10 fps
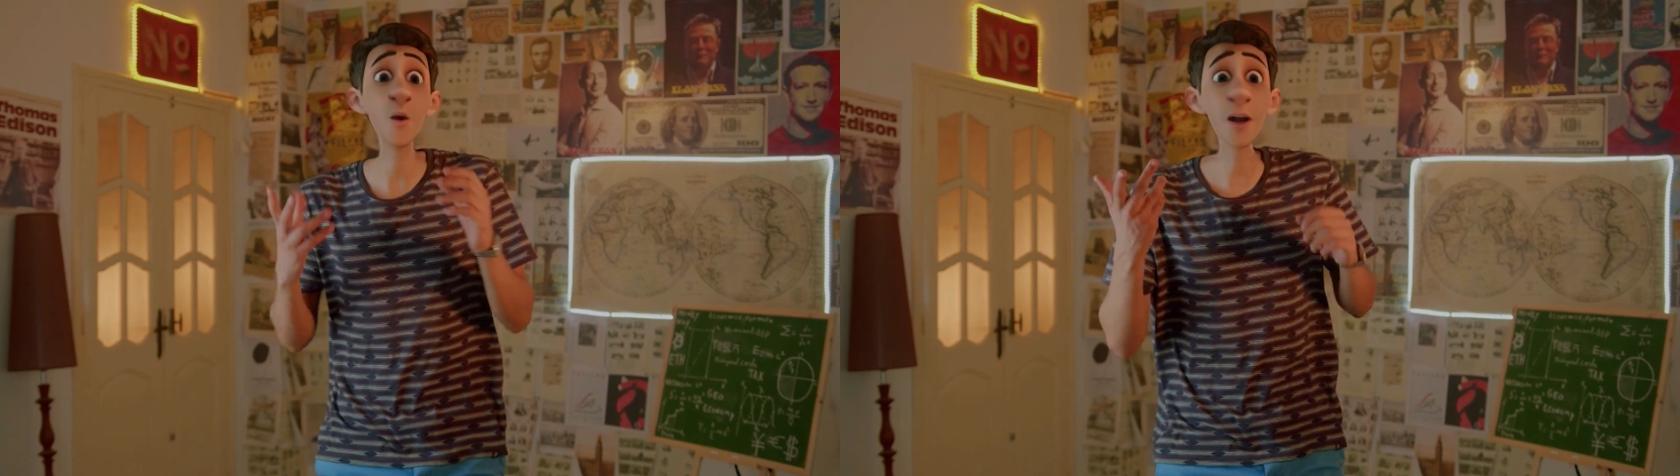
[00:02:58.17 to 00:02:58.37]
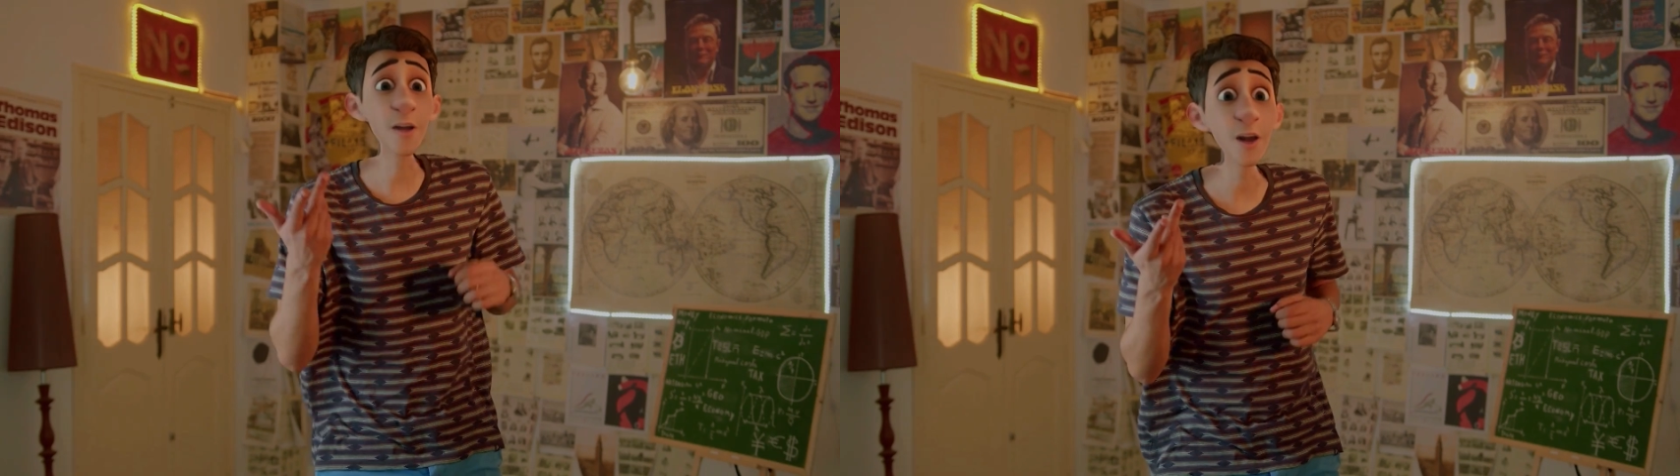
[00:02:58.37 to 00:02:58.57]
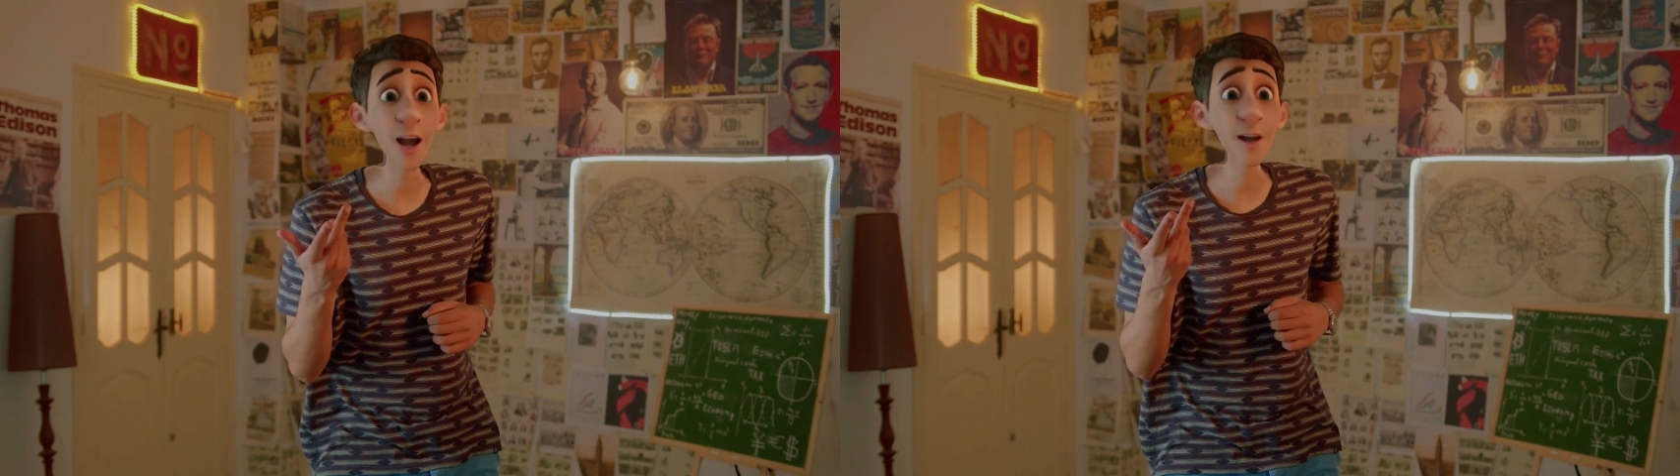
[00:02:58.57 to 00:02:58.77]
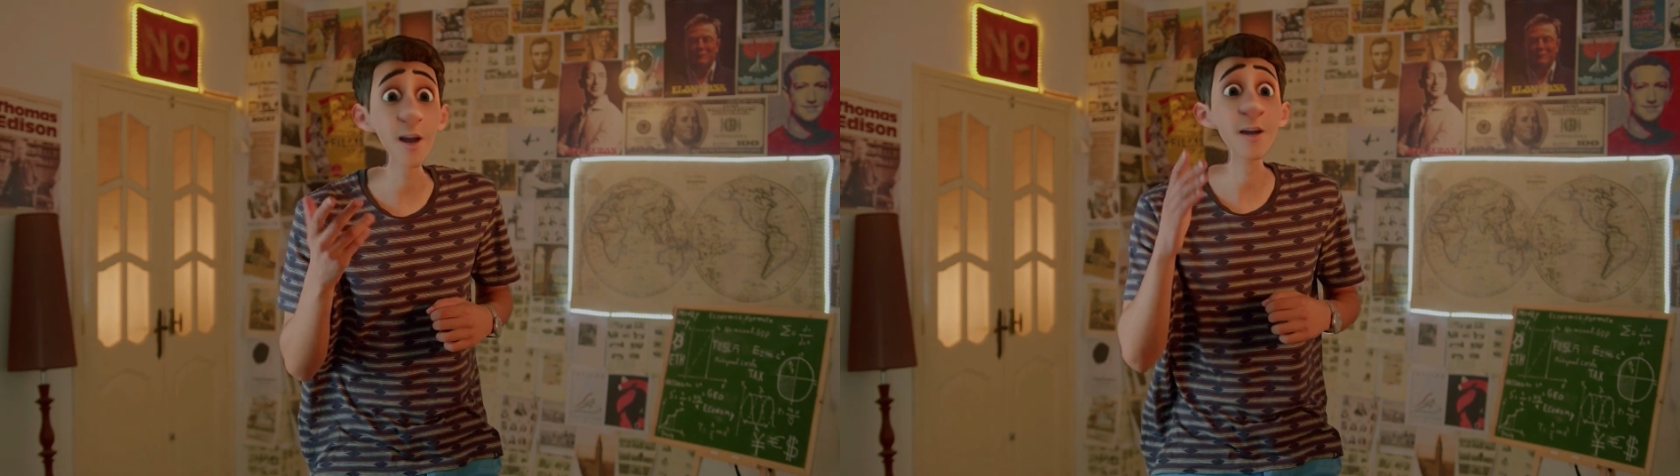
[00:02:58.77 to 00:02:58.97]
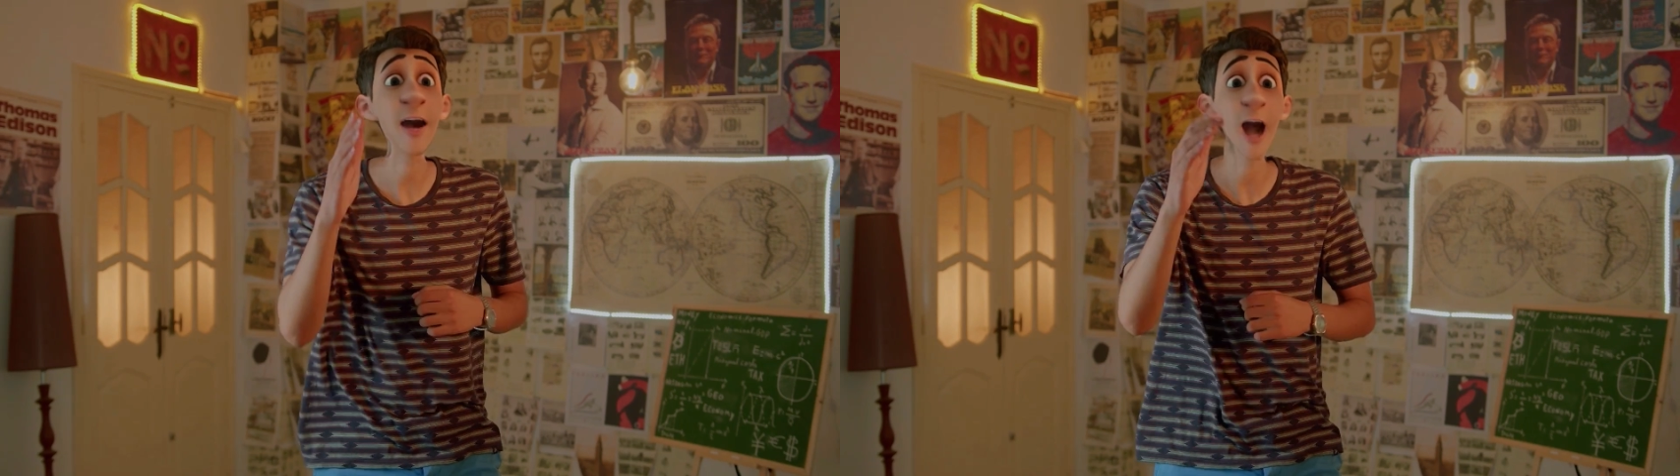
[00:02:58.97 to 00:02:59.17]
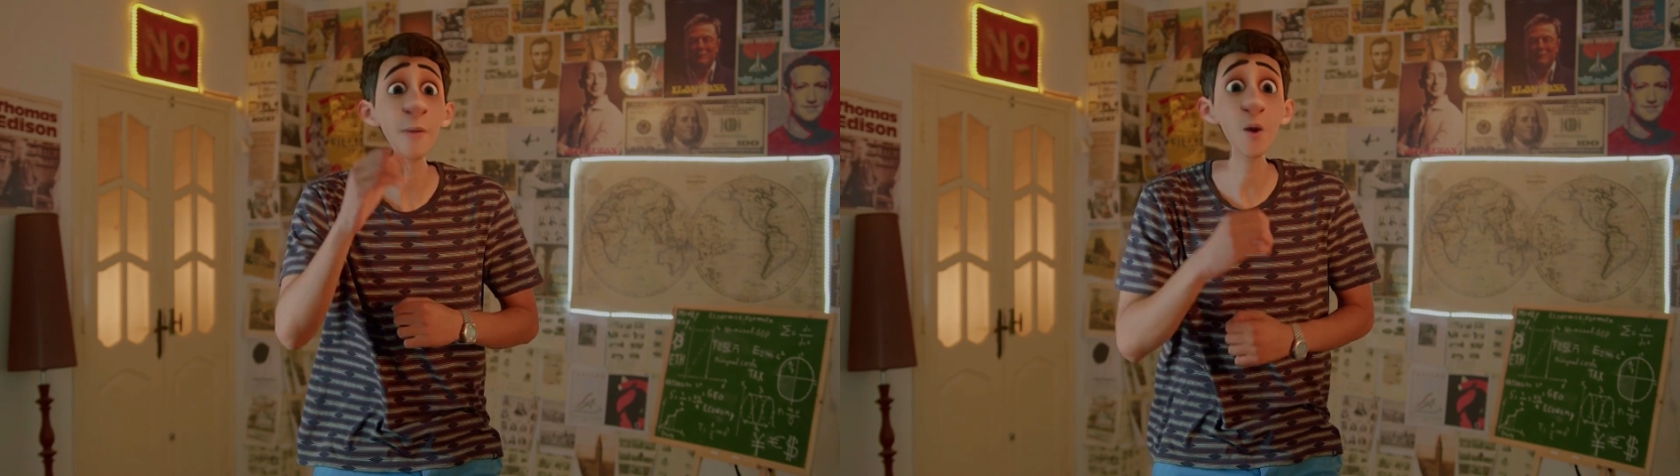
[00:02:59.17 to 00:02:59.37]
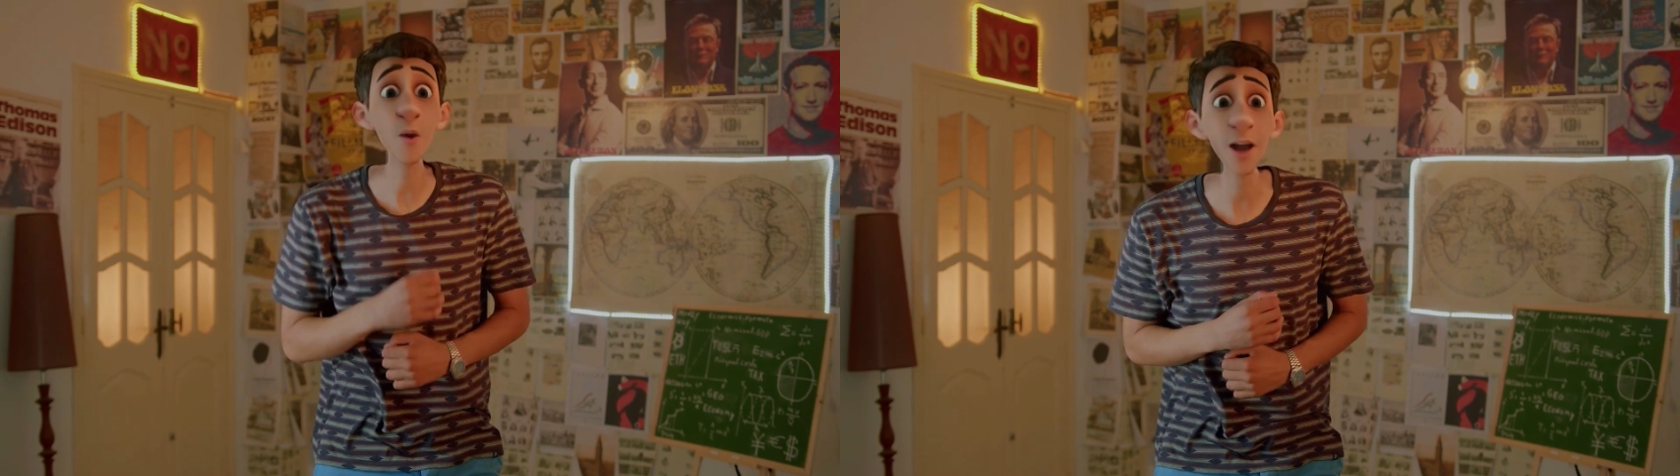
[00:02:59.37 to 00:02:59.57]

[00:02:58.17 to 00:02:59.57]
what are the losses that Apple